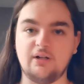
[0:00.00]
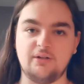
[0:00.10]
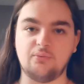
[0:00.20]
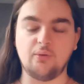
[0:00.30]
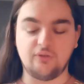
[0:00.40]

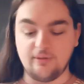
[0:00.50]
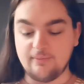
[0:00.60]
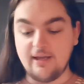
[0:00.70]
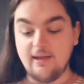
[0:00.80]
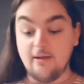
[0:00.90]
while you roast
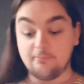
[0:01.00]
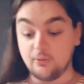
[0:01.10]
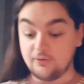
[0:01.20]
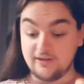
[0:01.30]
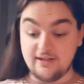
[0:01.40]
them.
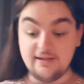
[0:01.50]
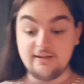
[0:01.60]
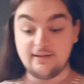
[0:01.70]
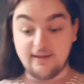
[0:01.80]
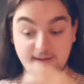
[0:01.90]
But
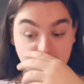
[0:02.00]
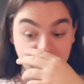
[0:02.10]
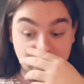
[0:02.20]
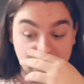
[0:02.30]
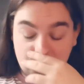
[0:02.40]

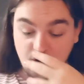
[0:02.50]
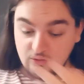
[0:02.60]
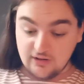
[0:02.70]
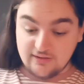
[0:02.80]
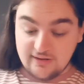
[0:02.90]
the
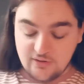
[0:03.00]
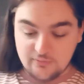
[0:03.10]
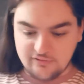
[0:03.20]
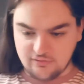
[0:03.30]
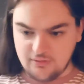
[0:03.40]
chocolate did
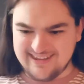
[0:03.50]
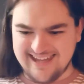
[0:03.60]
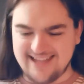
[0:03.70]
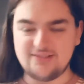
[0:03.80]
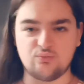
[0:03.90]
come through at
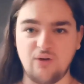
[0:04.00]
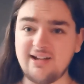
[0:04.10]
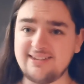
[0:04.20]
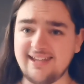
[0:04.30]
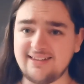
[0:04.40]
the end.
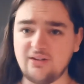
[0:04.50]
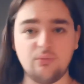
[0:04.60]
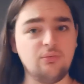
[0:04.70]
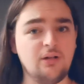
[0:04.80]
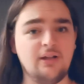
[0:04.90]
Right at the end,
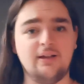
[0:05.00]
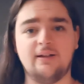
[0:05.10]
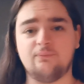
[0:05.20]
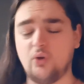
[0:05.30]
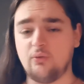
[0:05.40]
though.
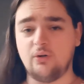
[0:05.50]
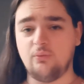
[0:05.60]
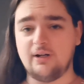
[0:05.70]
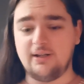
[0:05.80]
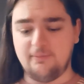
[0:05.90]
Don't
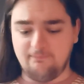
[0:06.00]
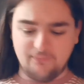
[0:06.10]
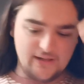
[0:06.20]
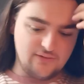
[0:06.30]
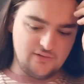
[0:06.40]
know why.
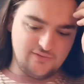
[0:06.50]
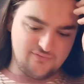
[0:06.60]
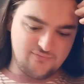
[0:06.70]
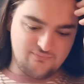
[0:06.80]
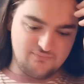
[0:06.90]
I don't know
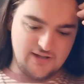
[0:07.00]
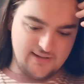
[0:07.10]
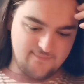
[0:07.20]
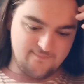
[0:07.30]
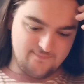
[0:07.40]
if...
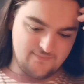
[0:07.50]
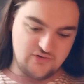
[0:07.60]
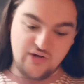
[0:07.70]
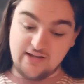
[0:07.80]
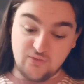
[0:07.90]
Yeah,
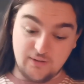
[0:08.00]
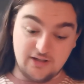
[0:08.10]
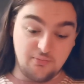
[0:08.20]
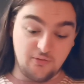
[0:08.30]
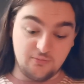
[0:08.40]
shake to
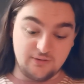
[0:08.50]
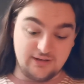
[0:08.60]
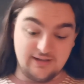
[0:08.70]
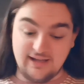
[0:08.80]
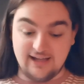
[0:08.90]
wake,
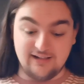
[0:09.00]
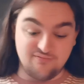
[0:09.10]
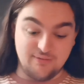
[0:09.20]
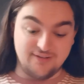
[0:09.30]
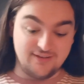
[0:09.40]
probably. And
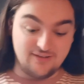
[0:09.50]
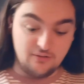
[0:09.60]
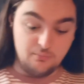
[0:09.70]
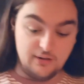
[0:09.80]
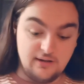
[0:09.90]
I've missed it
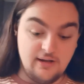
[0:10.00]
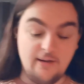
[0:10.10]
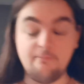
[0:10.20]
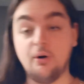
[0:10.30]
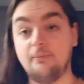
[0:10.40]
somewhere.
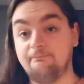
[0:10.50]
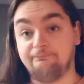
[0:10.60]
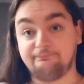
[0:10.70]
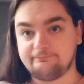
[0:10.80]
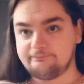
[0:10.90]
But,
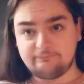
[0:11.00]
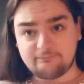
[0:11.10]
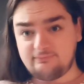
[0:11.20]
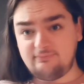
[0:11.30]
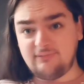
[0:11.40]

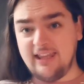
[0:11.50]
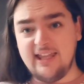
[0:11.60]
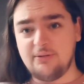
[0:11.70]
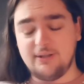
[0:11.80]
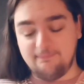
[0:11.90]

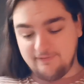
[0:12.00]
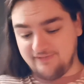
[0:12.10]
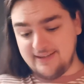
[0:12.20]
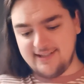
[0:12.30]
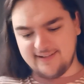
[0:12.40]
anyway,
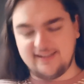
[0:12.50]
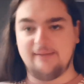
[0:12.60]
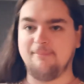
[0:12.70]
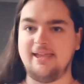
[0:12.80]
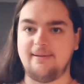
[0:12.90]

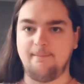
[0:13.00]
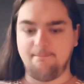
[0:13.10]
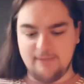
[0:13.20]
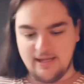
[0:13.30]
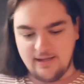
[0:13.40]
fantastic beer.
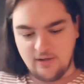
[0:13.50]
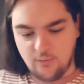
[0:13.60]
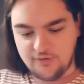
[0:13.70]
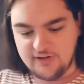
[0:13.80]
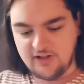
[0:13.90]

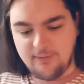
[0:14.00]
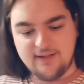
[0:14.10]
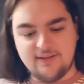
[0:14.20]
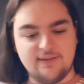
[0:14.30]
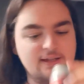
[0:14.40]
Wasn't
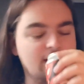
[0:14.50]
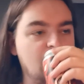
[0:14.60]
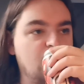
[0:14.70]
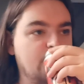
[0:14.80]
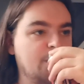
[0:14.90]
expecting that.